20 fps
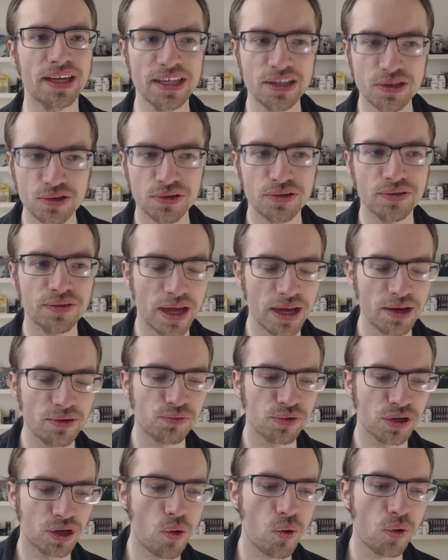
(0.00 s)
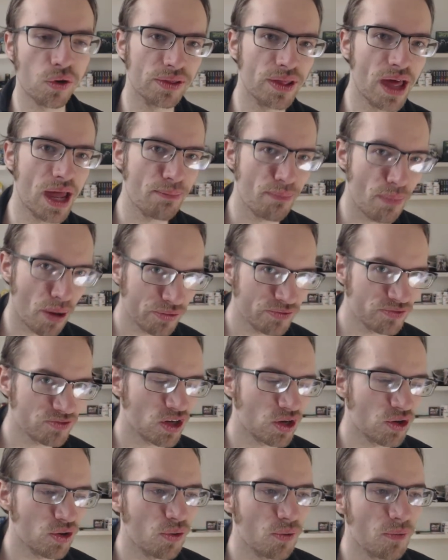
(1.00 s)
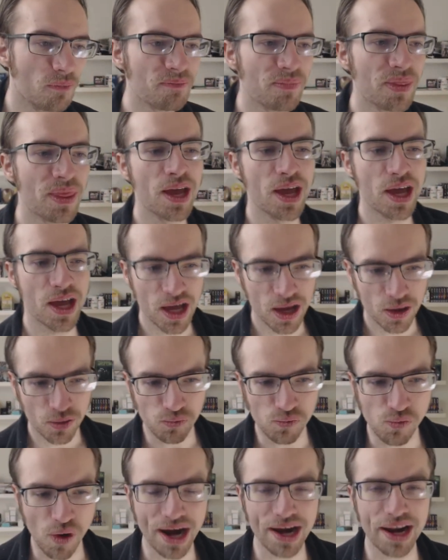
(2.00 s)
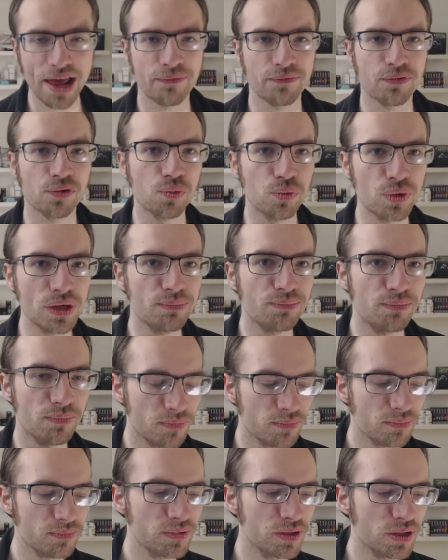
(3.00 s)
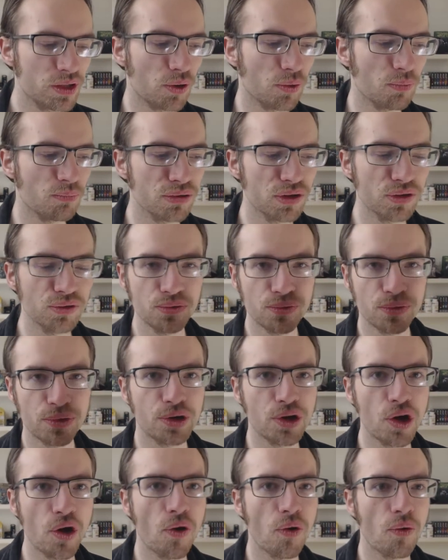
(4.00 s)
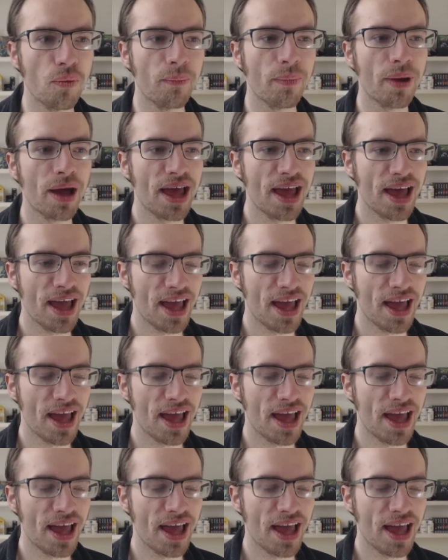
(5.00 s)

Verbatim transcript: He could, they recorded that months ago, right after we, you know, blew the dome,